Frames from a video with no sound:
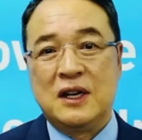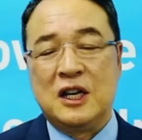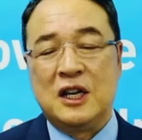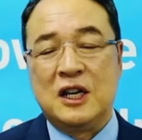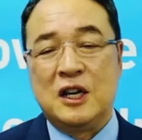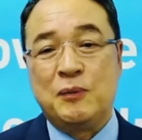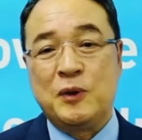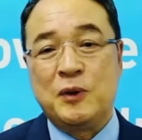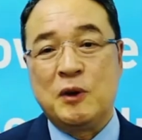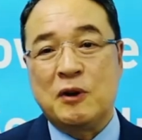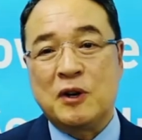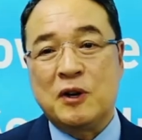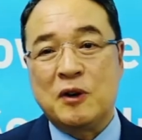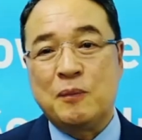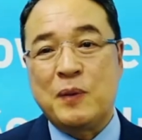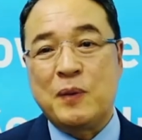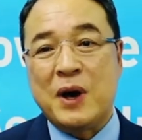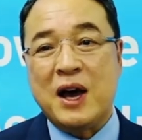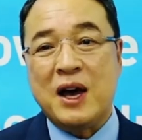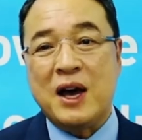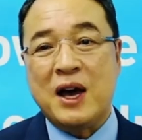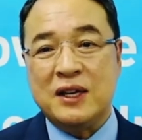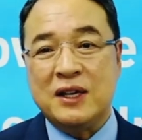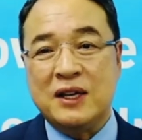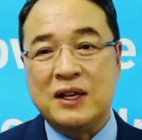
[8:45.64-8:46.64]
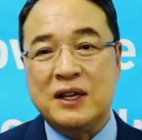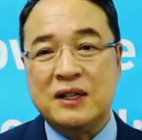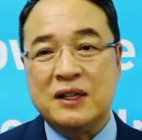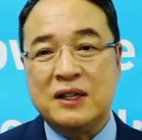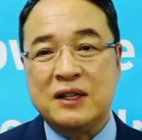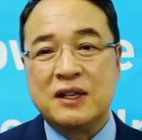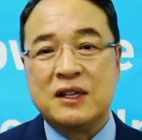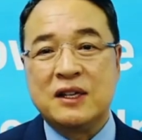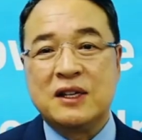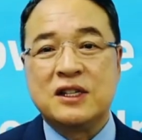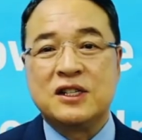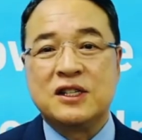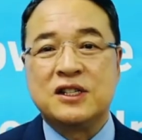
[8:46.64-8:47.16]
If you want to buy it,
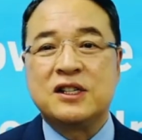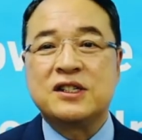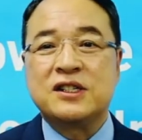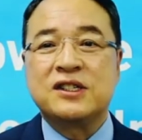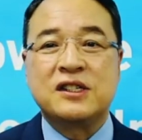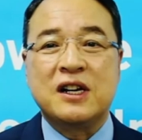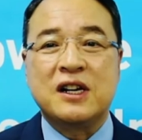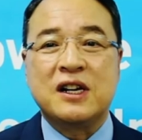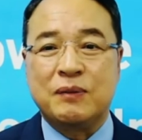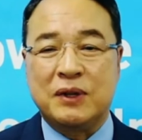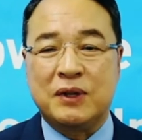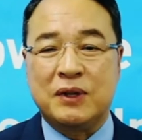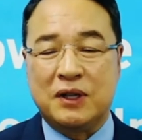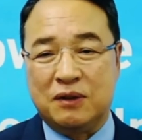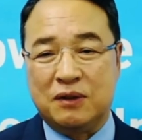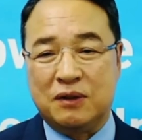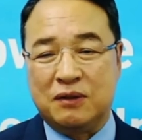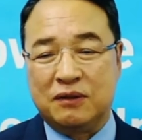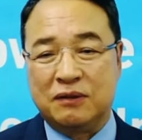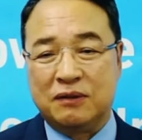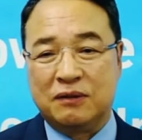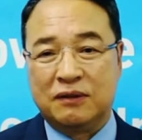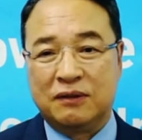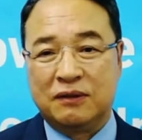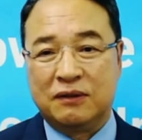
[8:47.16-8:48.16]
just let me know.